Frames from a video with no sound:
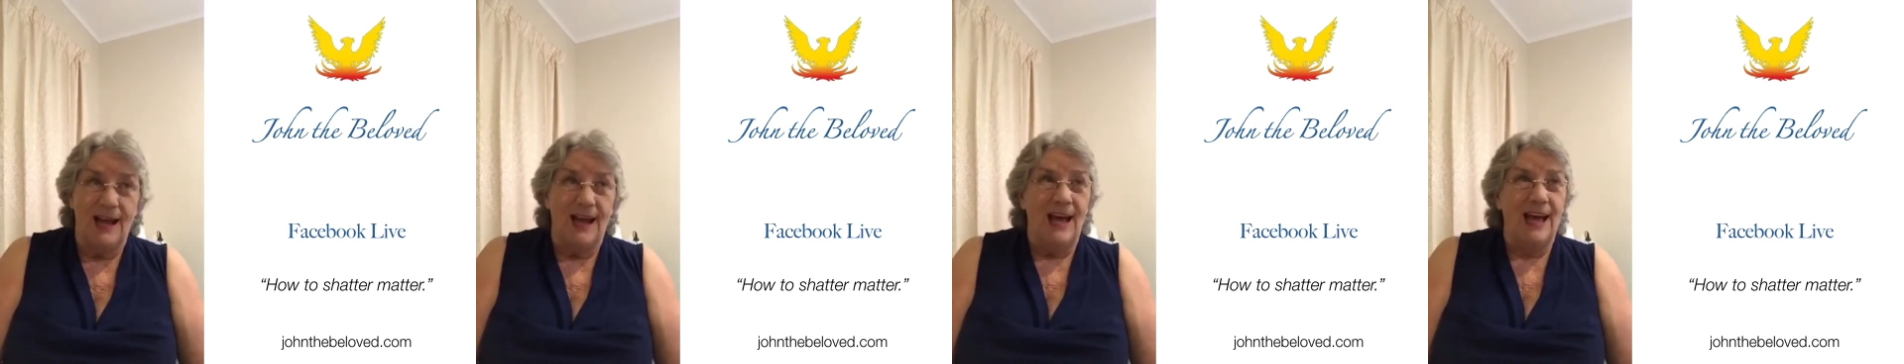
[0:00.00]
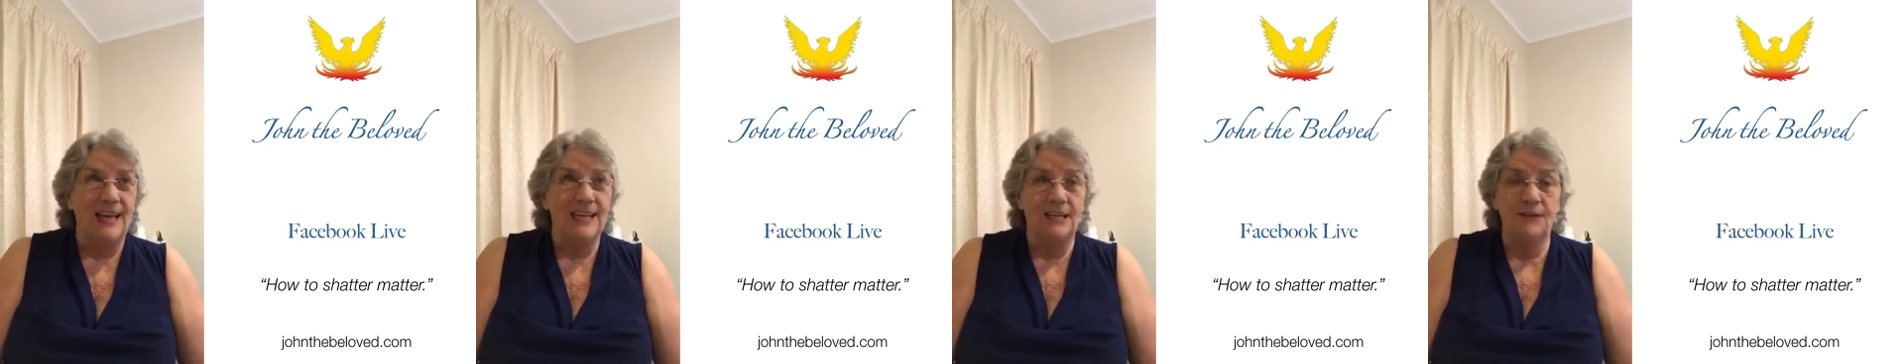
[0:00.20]

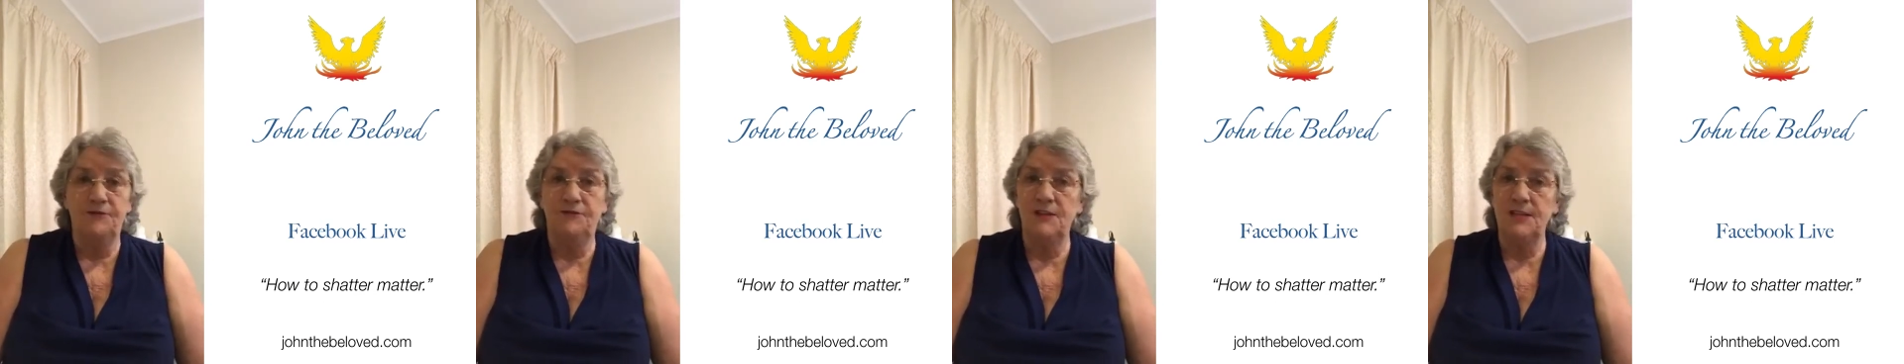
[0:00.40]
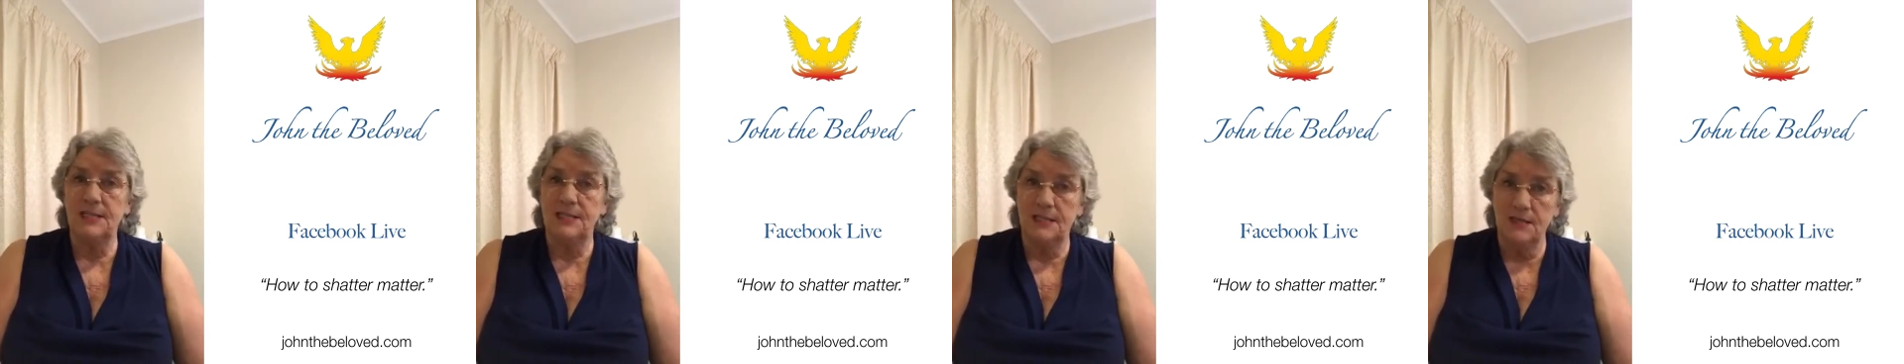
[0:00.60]
And if
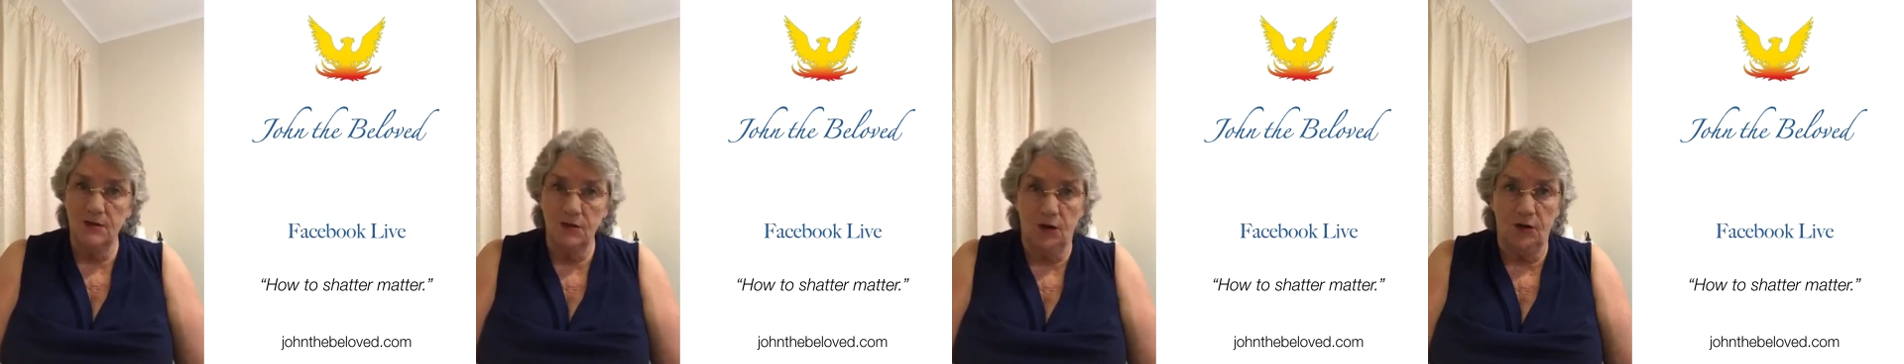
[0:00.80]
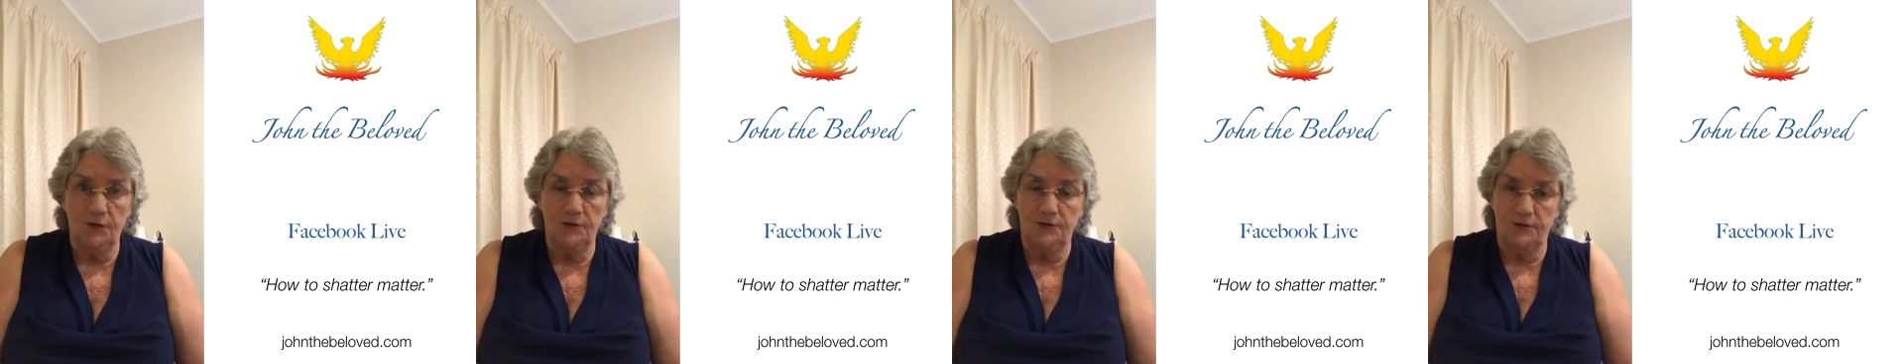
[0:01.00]
it's
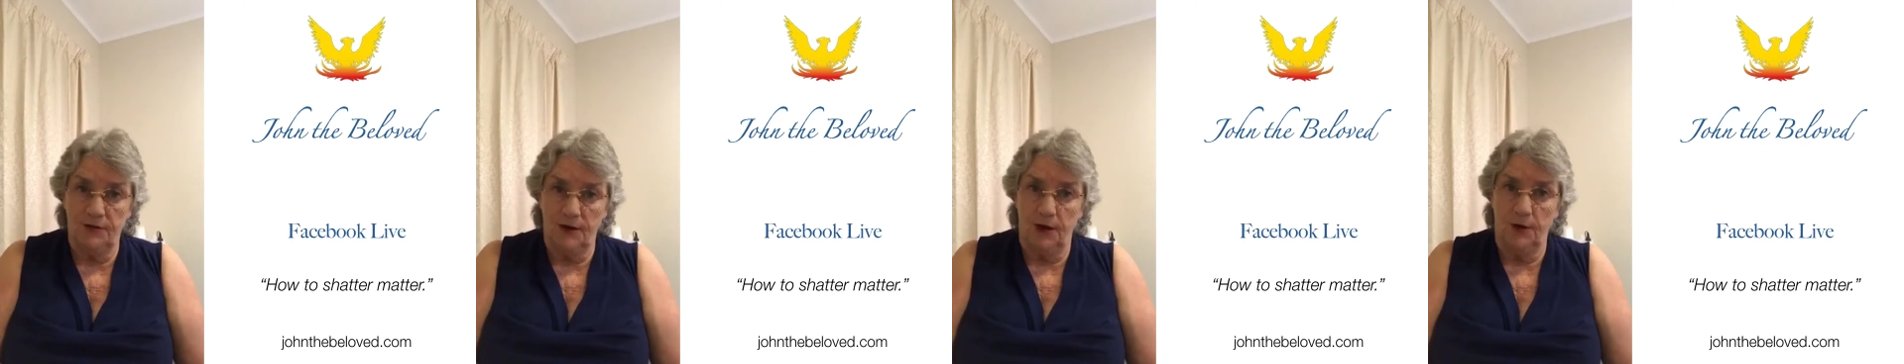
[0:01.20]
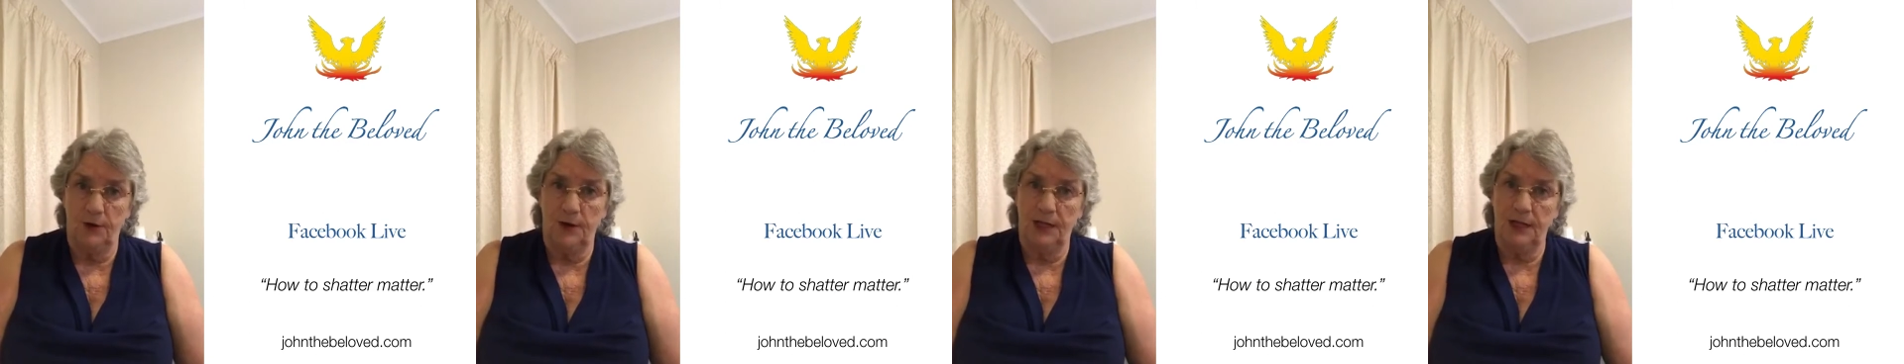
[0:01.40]
not
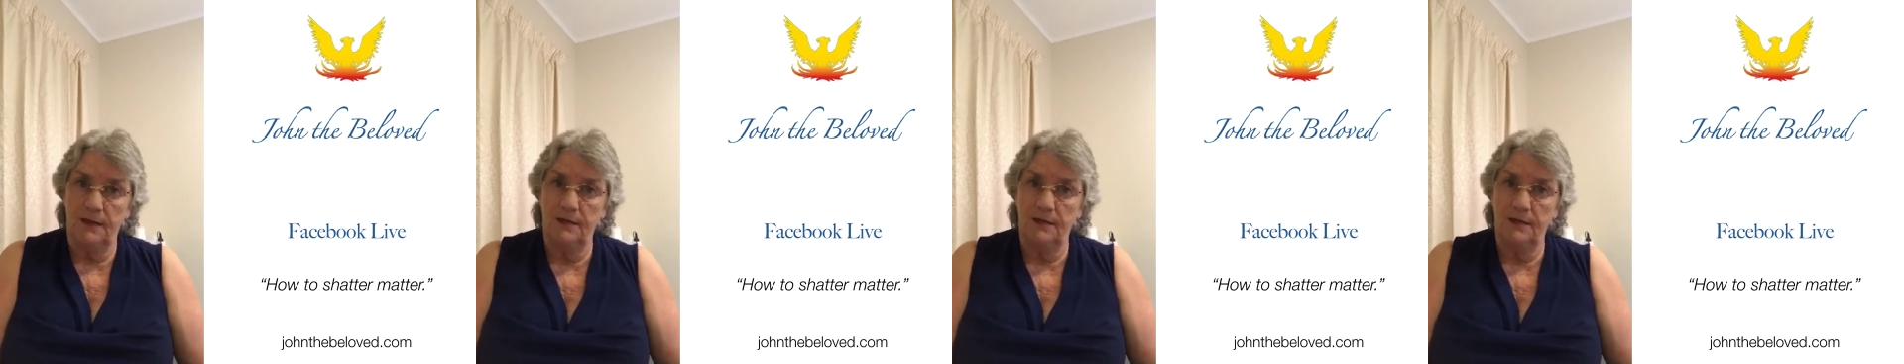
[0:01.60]
flowing,